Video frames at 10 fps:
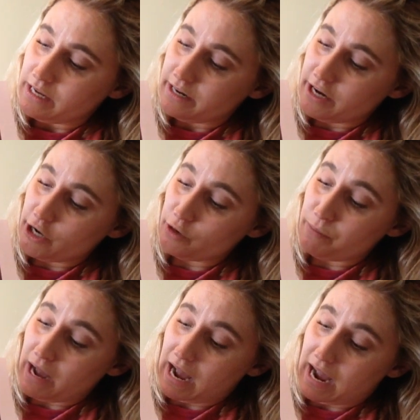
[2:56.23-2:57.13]

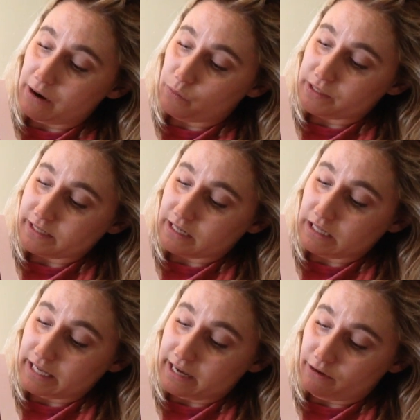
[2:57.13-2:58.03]
Nearby was a
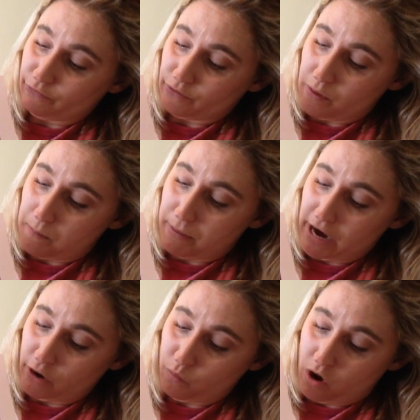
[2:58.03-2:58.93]
cliff.
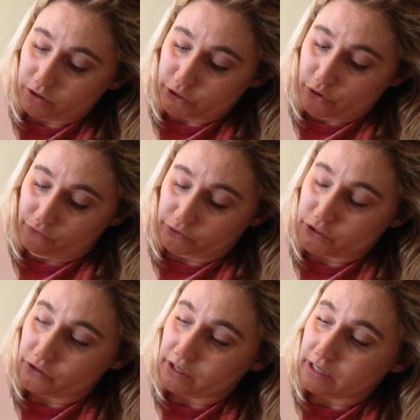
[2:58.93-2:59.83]
Bear walked over
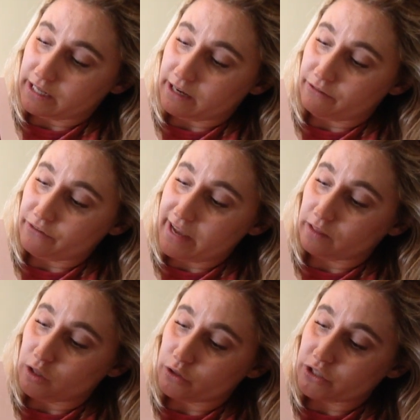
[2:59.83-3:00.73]
to the cliff
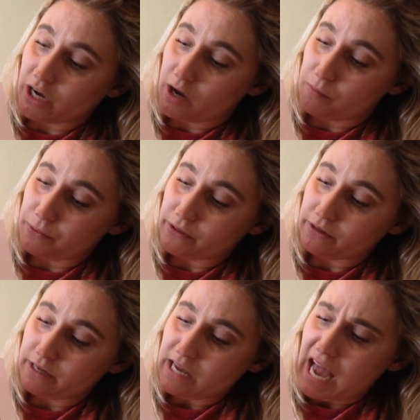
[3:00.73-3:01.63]
and looked up.
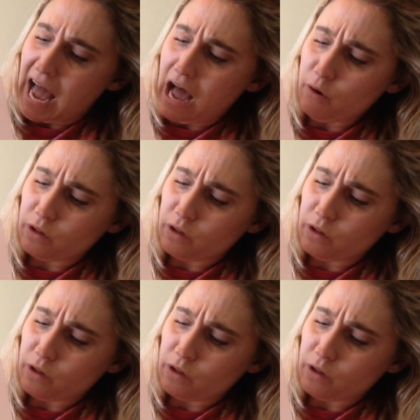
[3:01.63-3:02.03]
"I'll